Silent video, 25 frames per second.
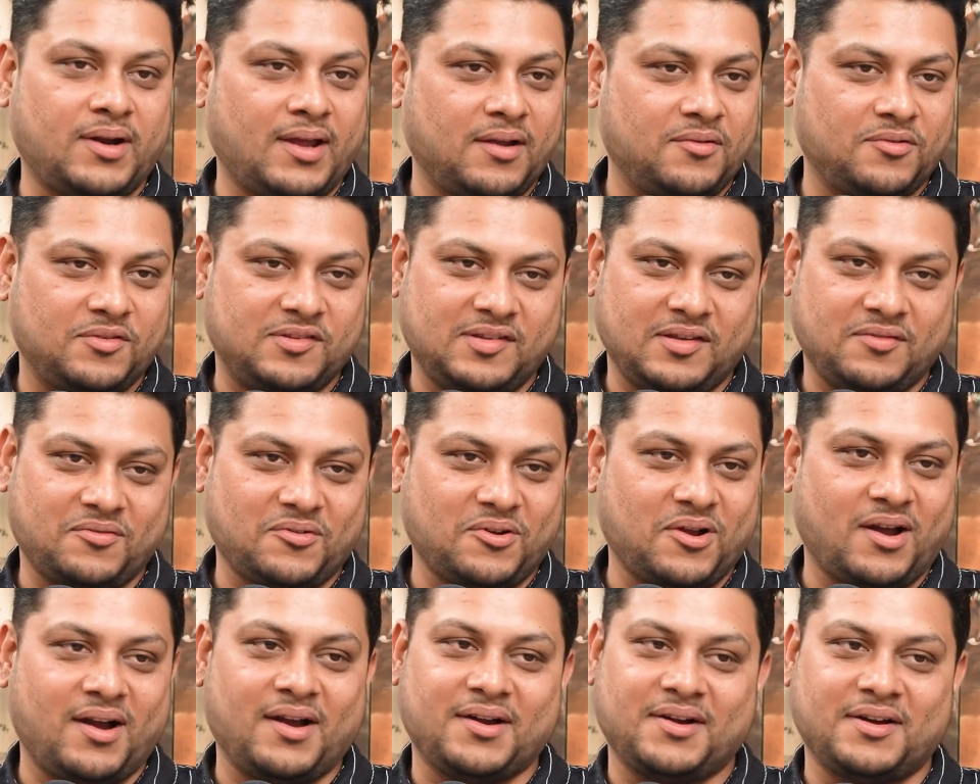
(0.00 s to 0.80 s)
I would say
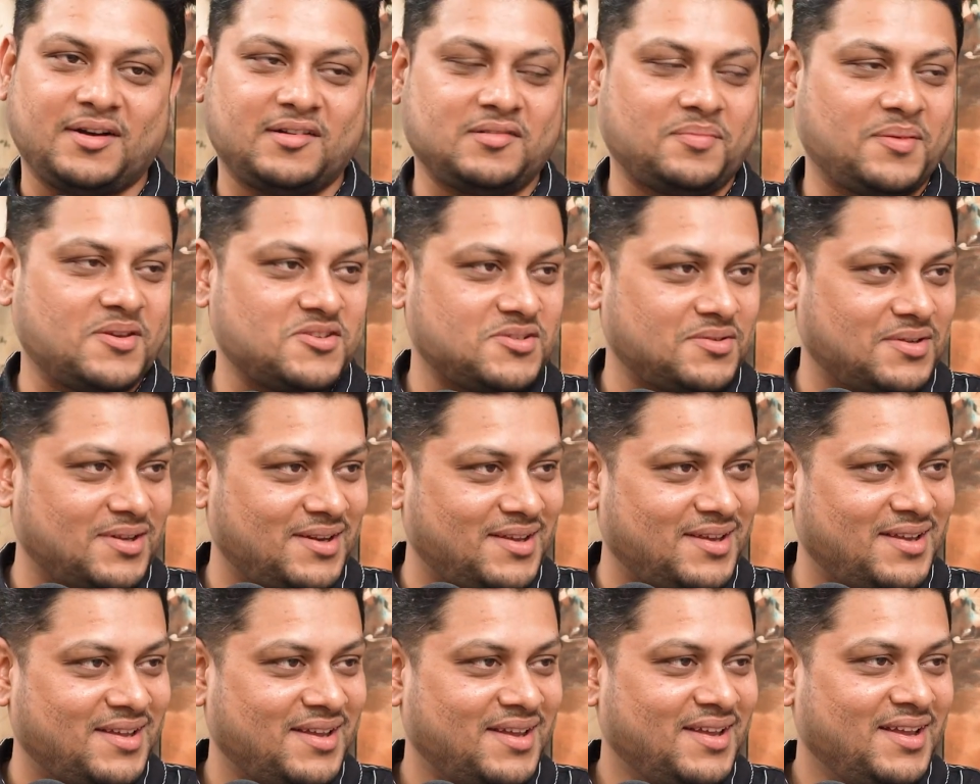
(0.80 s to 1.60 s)
for architects
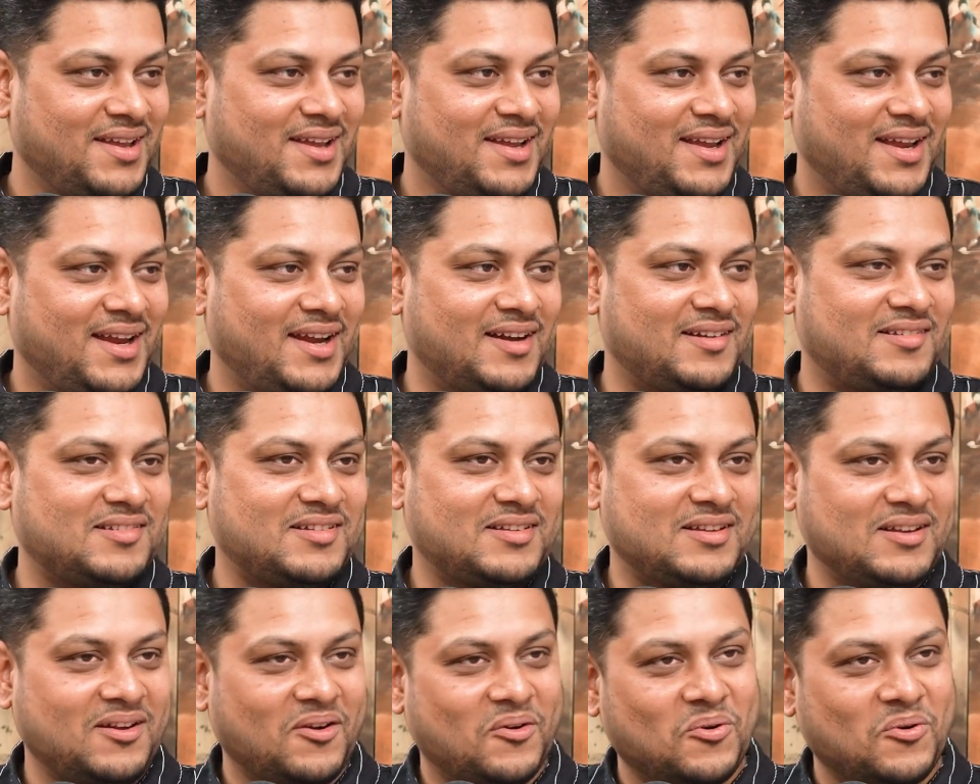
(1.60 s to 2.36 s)
especially, it's